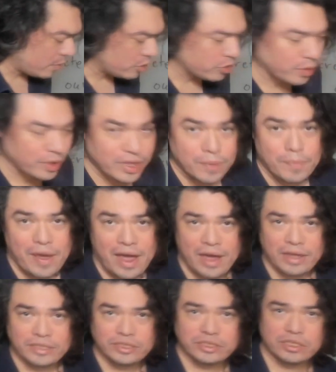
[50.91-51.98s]
so in the
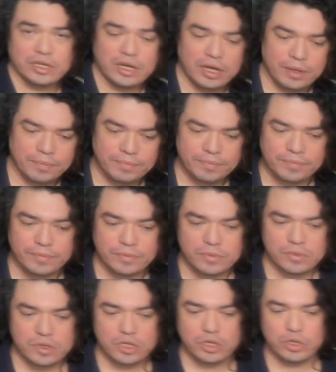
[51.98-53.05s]
past,
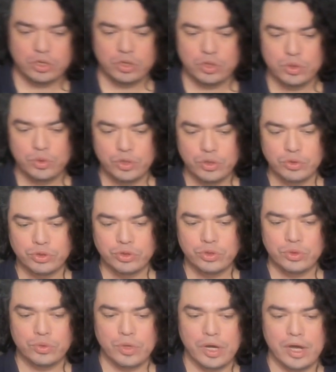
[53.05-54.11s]
you used
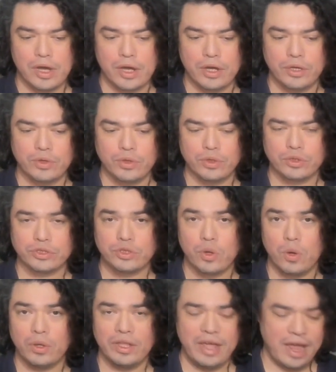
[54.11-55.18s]
to
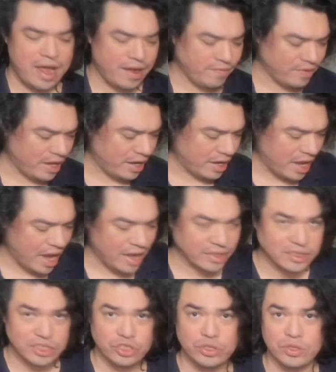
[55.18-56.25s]
only have like
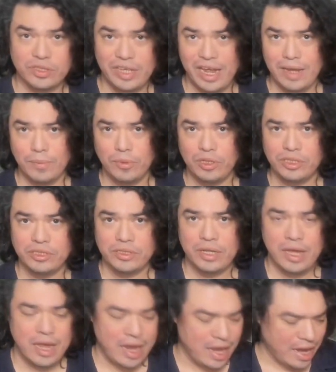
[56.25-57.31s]
access to tables,
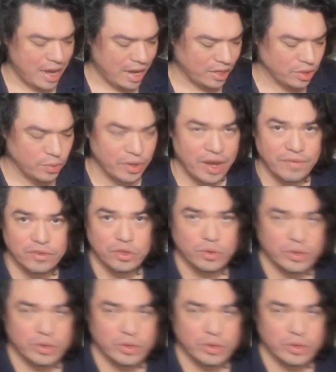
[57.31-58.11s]
and you would have to do